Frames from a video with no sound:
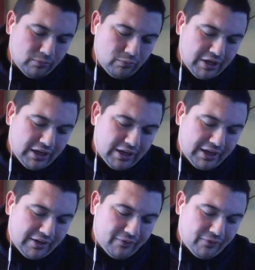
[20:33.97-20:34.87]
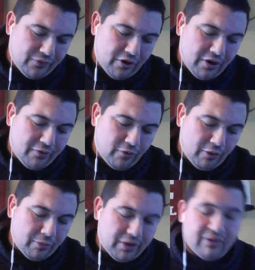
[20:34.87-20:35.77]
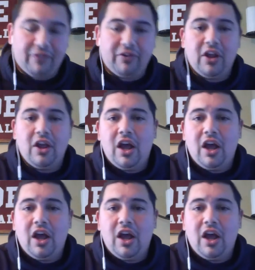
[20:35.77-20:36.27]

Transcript: We got like 30, 40 minutes left.